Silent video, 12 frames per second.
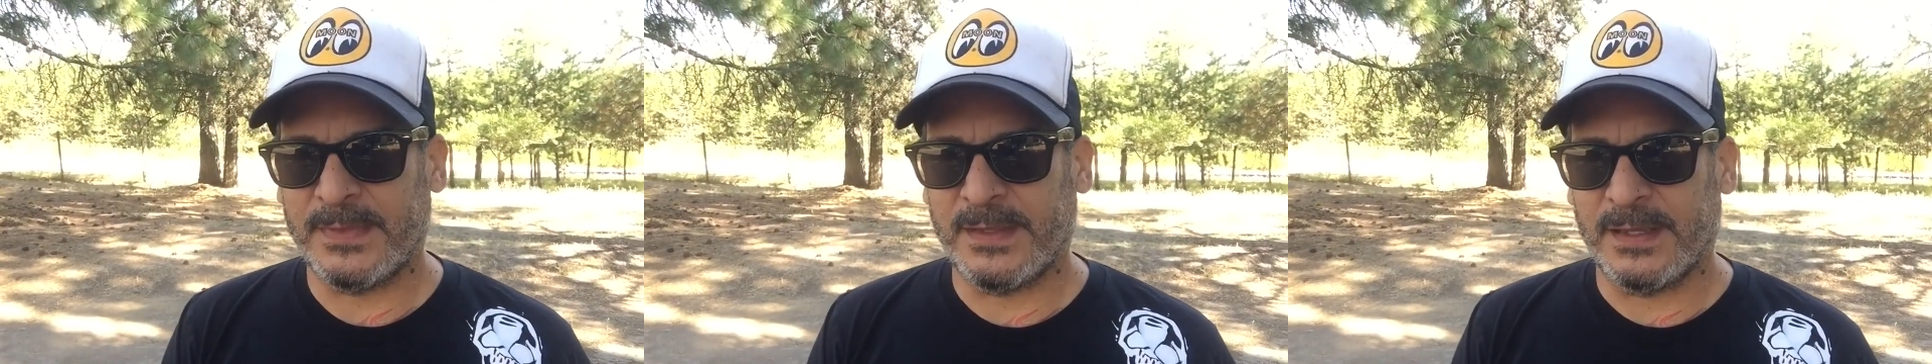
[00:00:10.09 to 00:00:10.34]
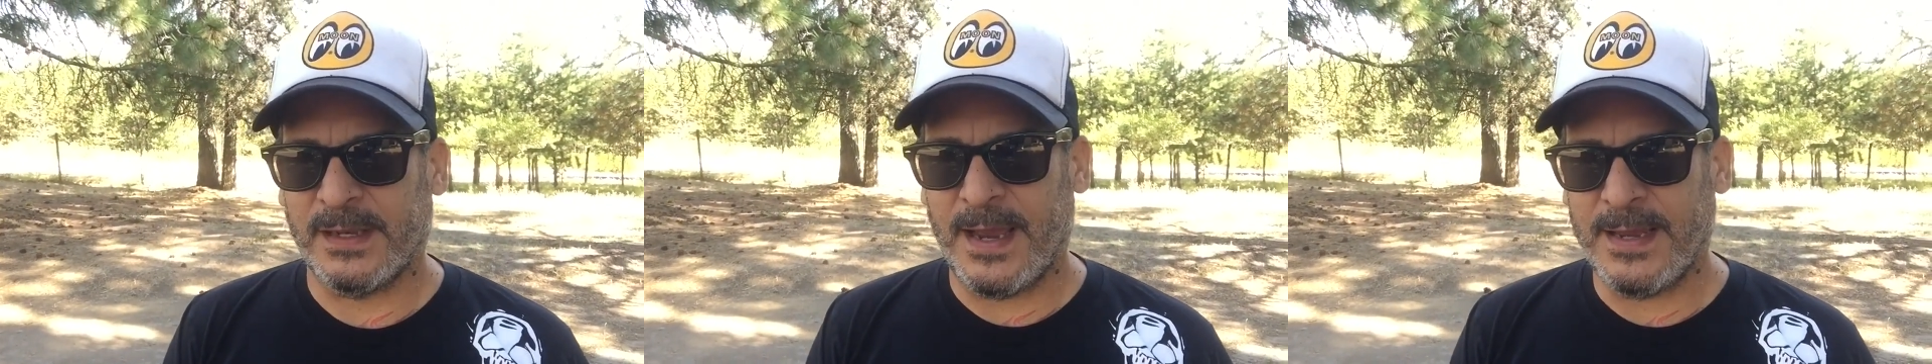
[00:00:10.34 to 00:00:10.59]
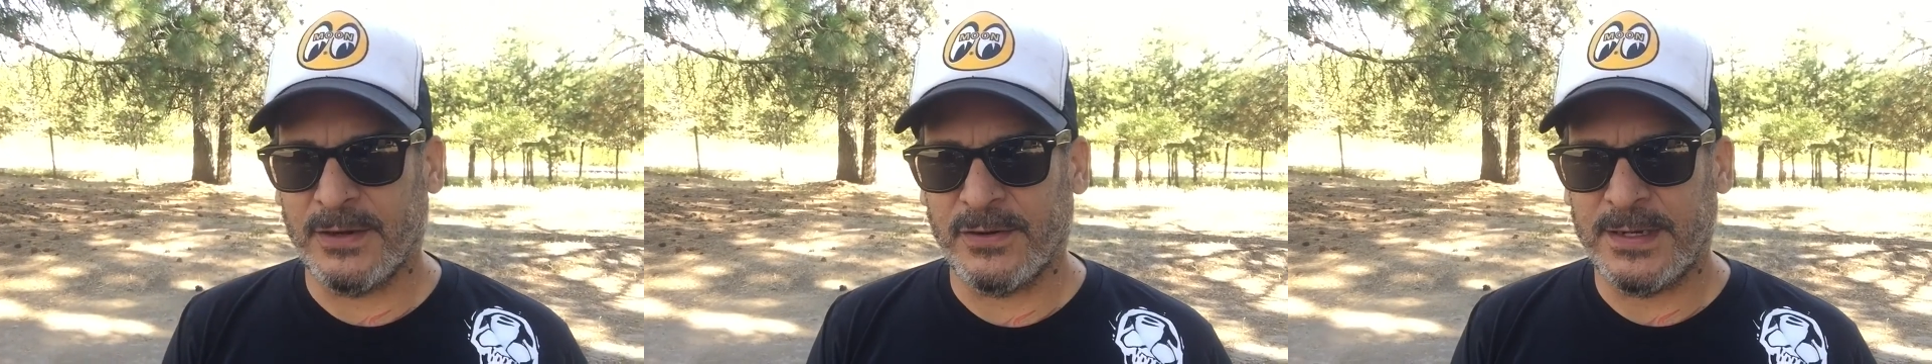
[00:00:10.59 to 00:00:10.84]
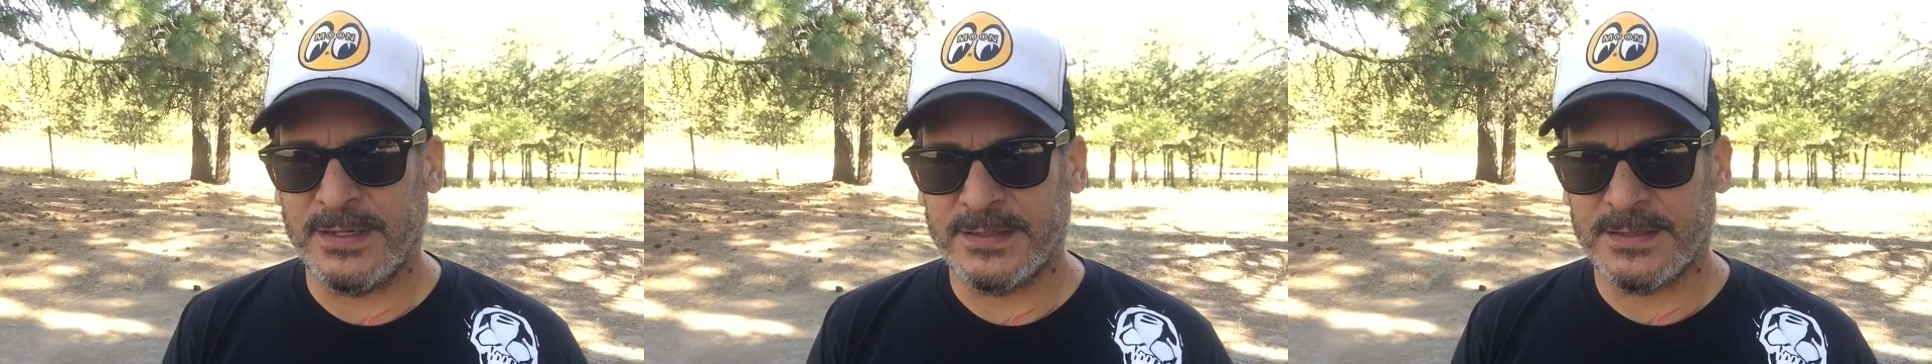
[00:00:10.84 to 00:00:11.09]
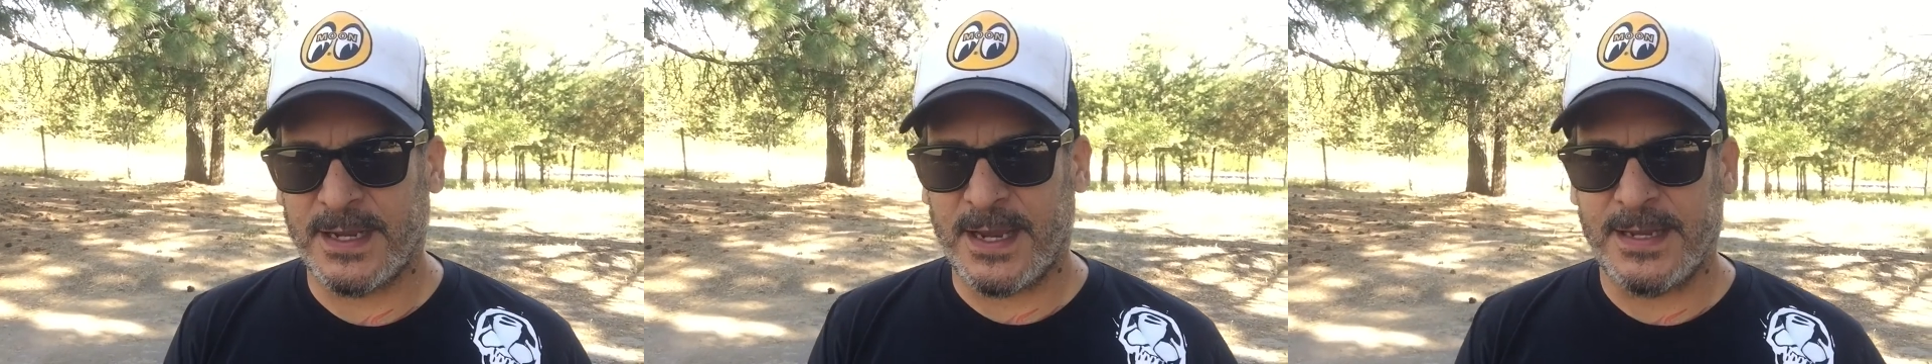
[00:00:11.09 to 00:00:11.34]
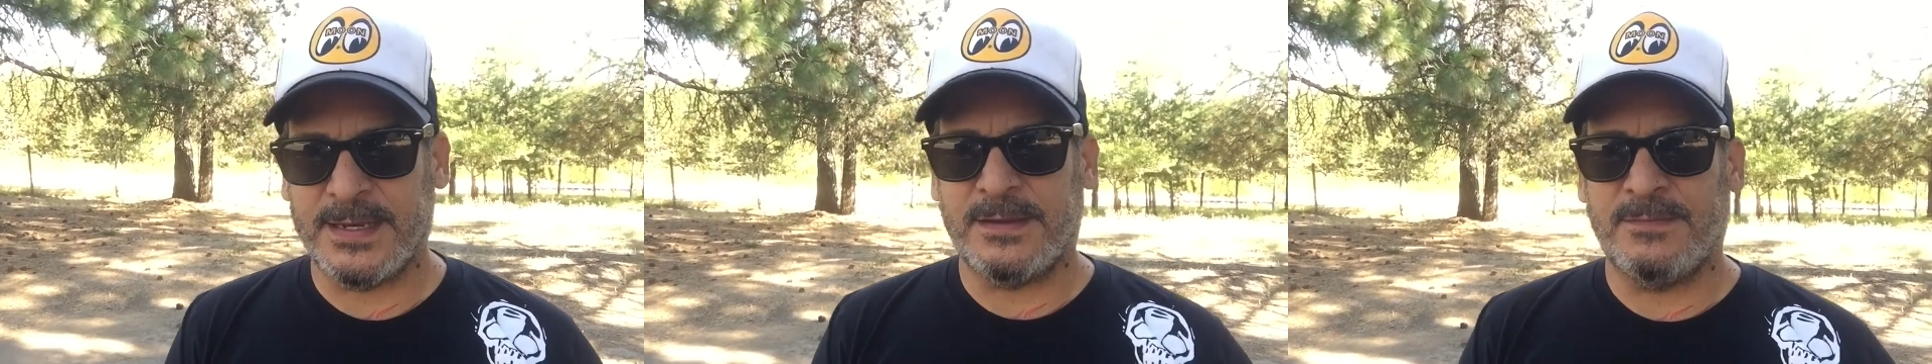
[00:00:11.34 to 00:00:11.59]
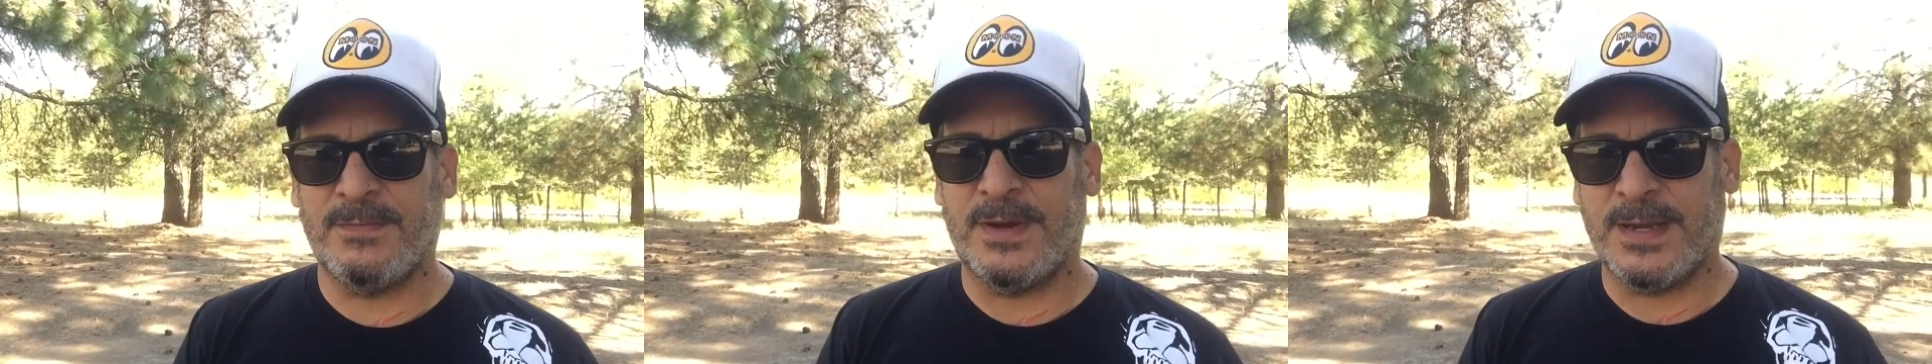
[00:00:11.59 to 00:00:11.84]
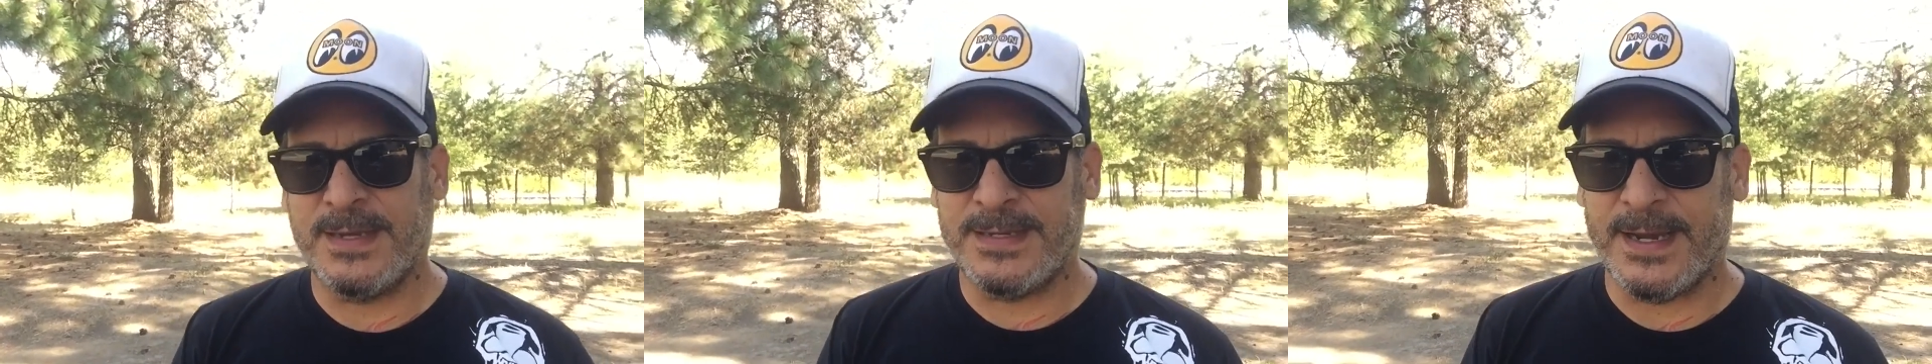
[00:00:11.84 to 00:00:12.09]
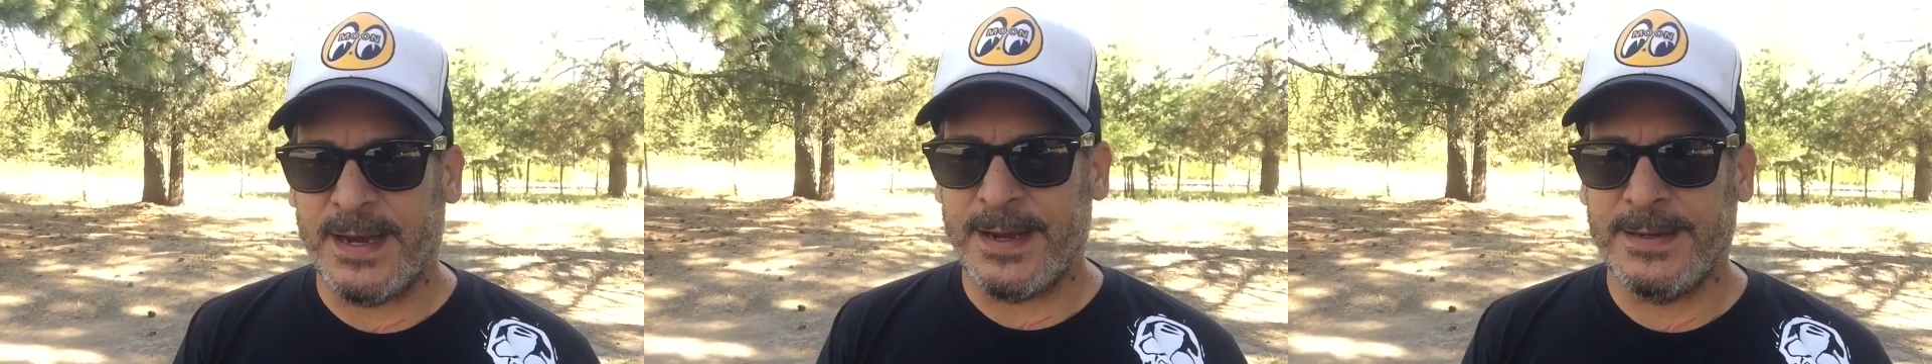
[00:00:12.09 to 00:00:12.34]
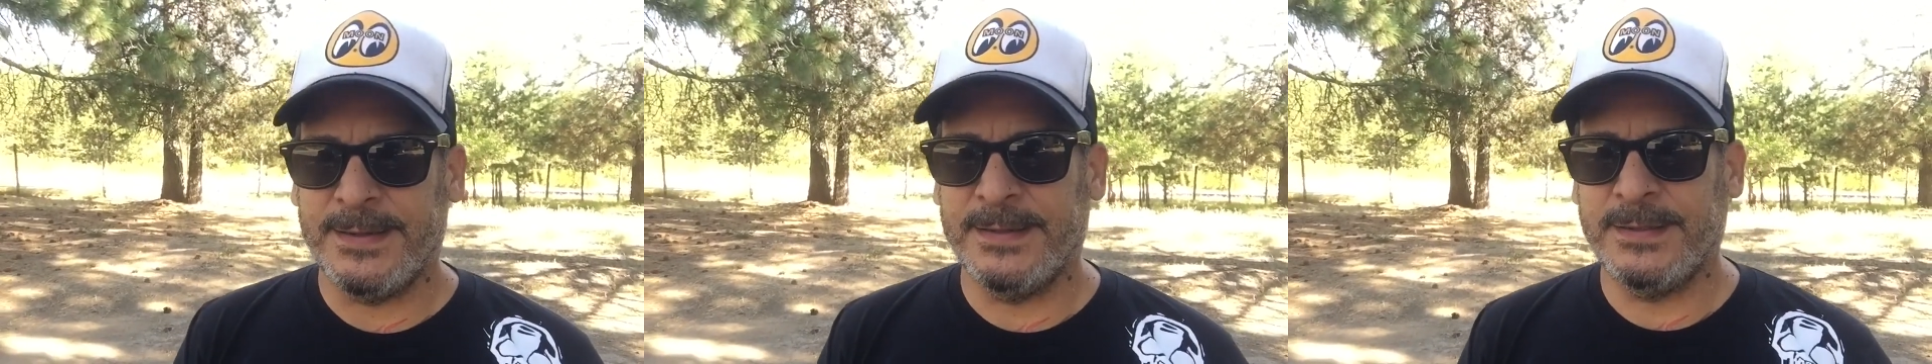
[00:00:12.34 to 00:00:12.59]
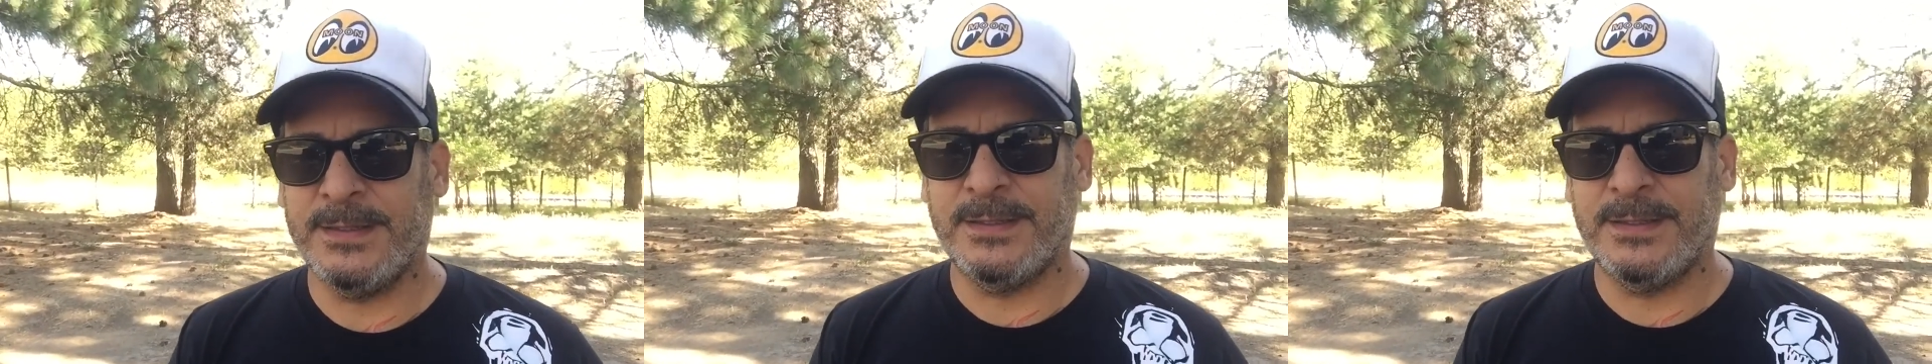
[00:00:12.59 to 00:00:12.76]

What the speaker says: liner inside my gun,